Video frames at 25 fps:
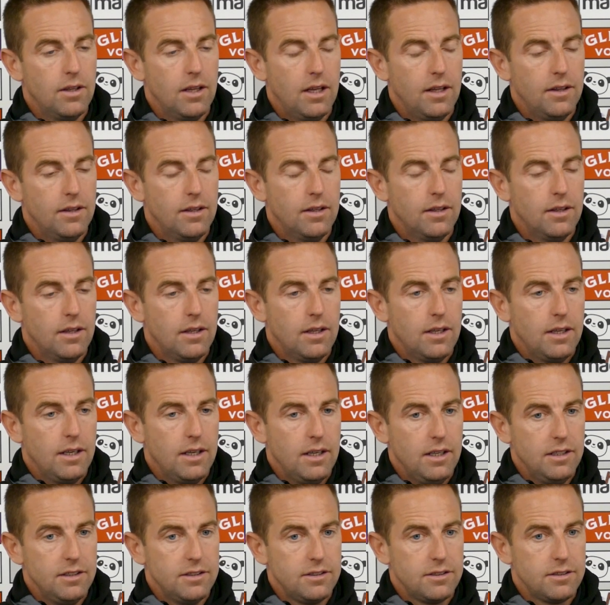And
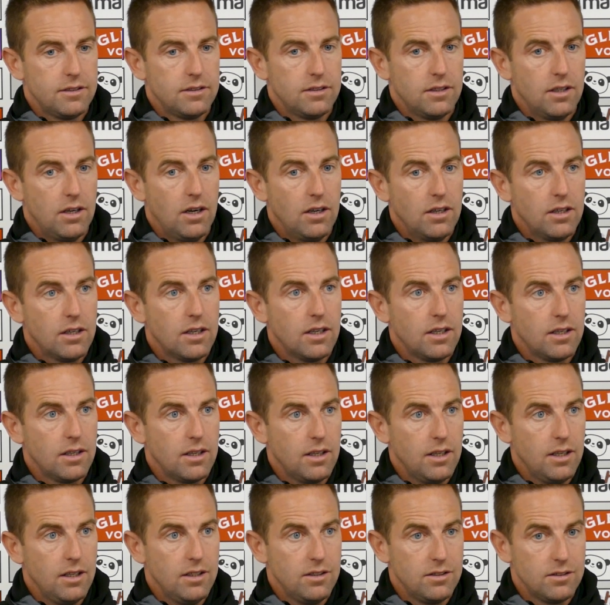he's hungry,
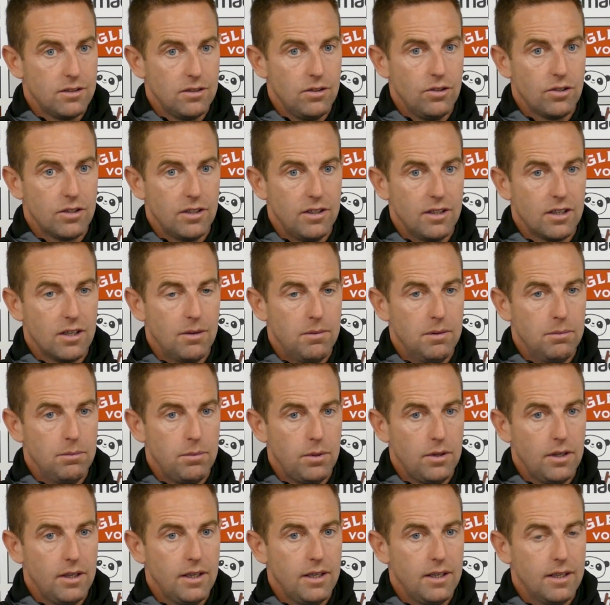he's looking to come and
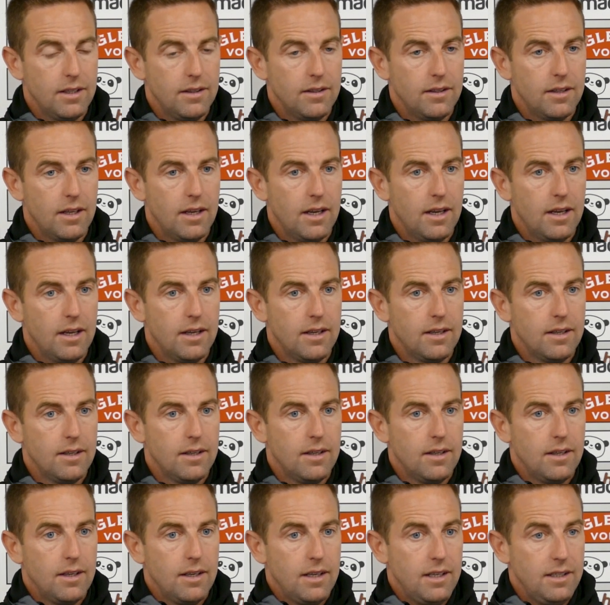play, and
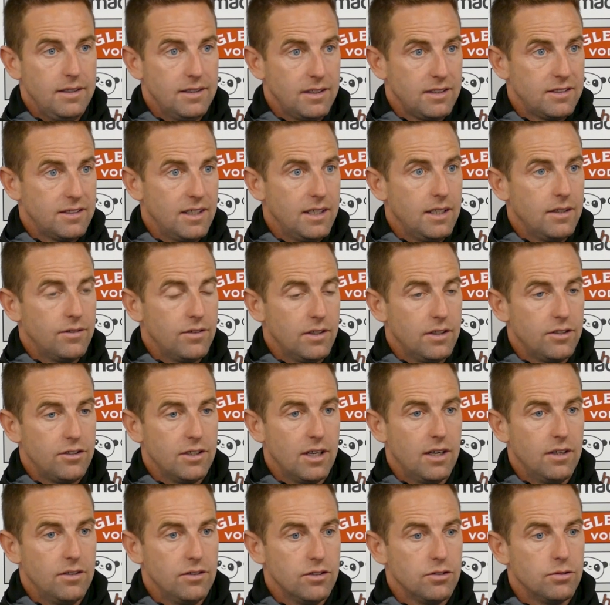he's excited for the
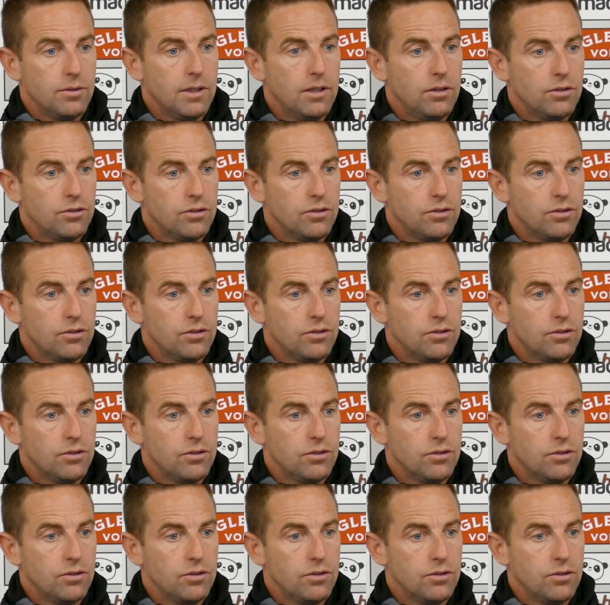challenge as well.